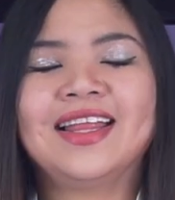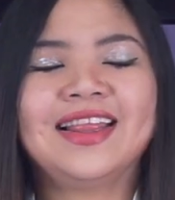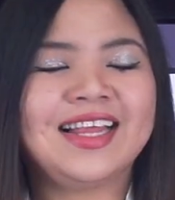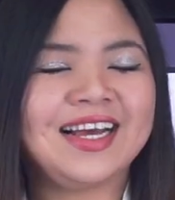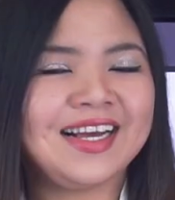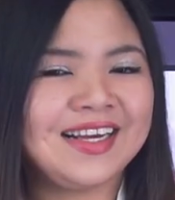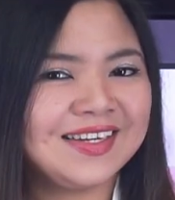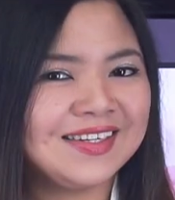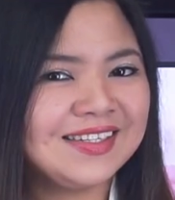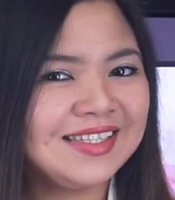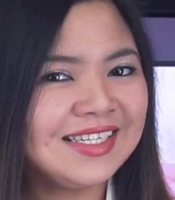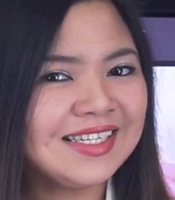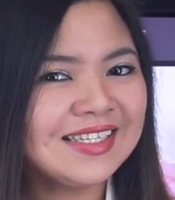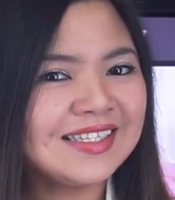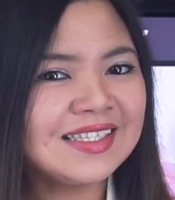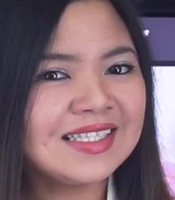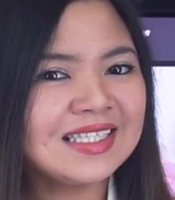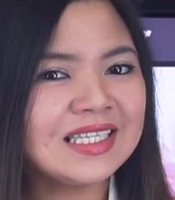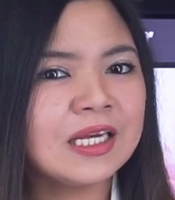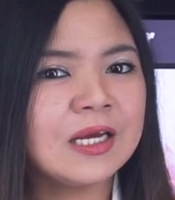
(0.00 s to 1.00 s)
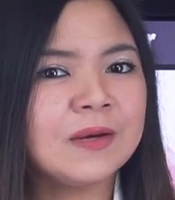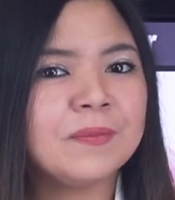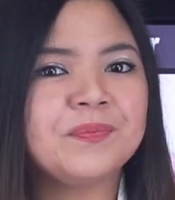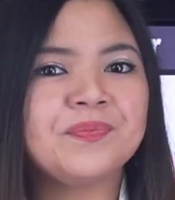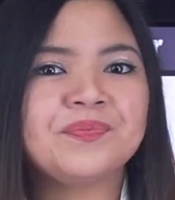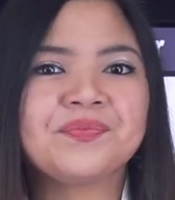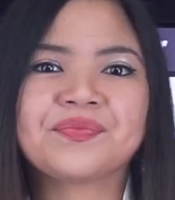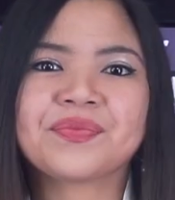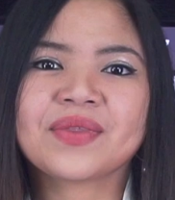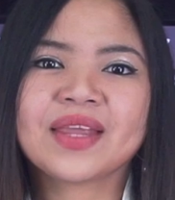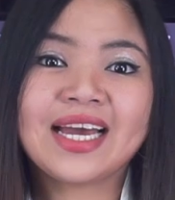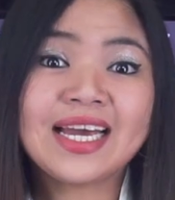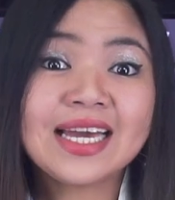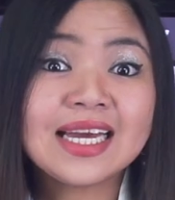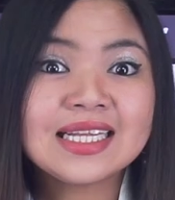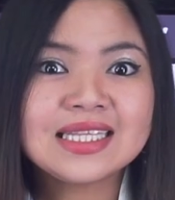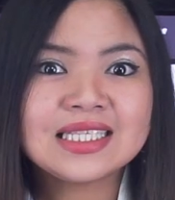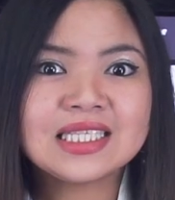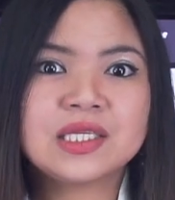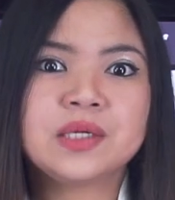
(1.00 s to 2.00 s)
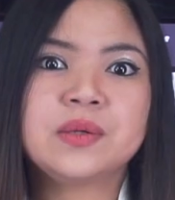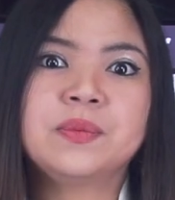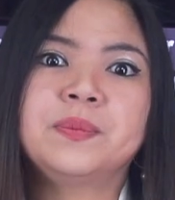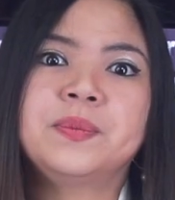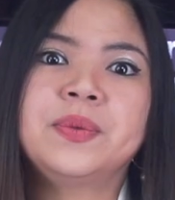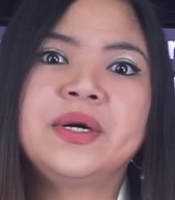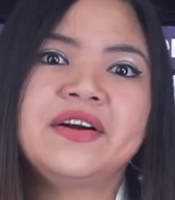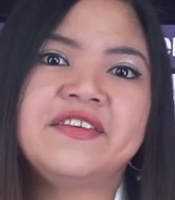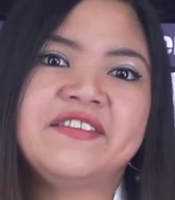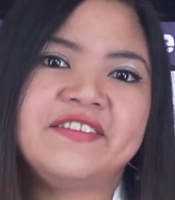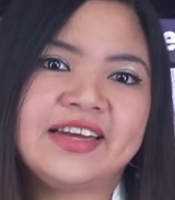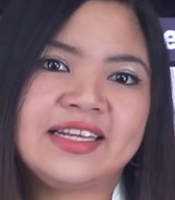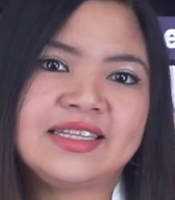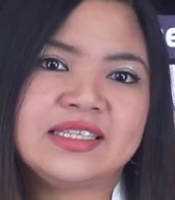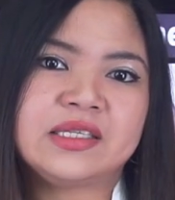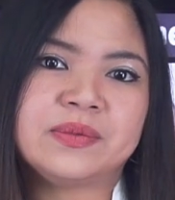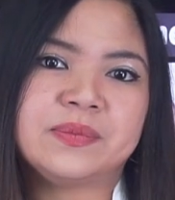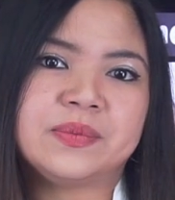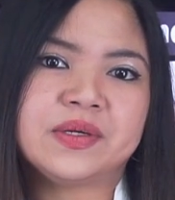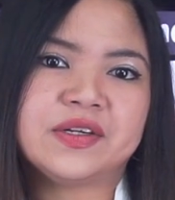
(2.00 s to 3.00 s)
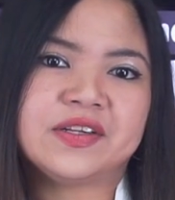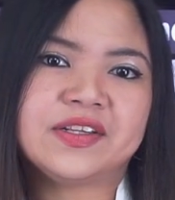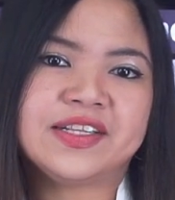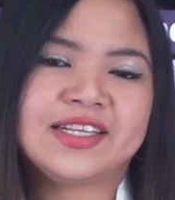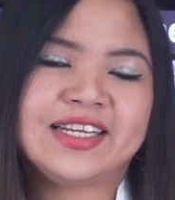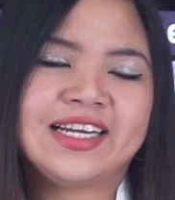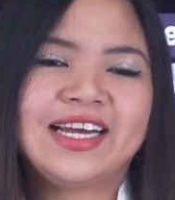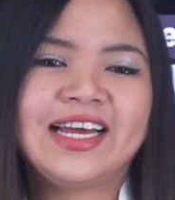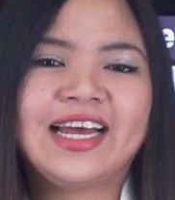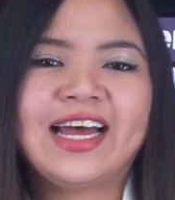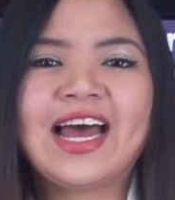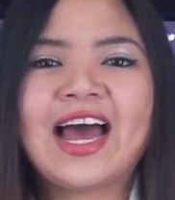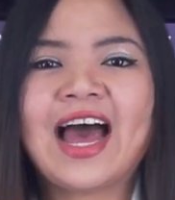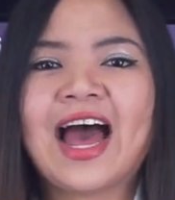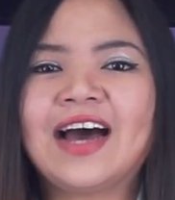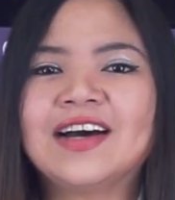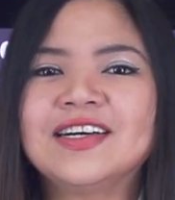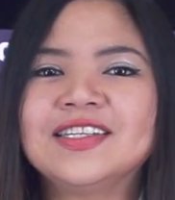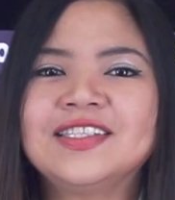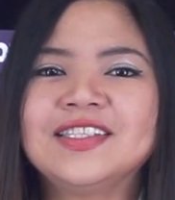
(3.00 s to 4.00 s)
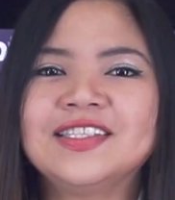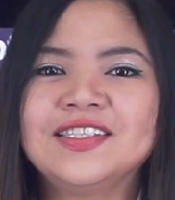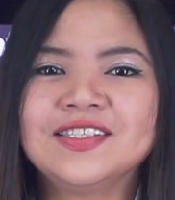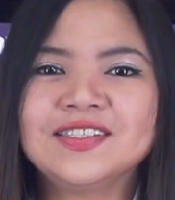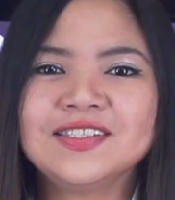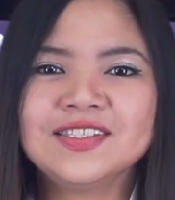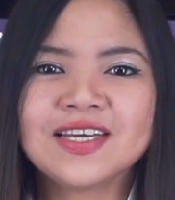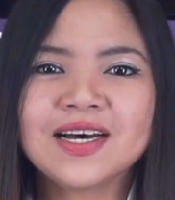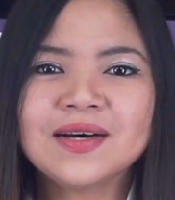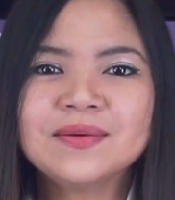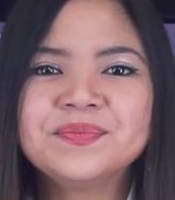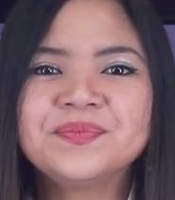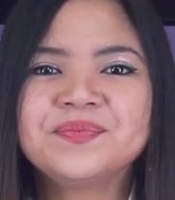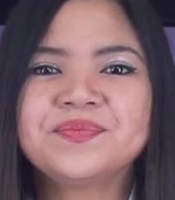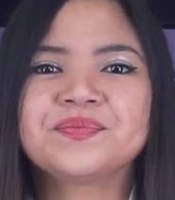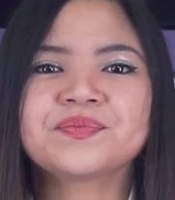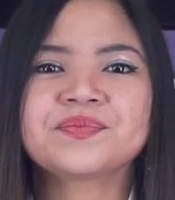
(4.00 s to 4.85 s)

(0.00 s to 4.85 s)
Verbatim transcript: The good news? It's preventable. How to do so?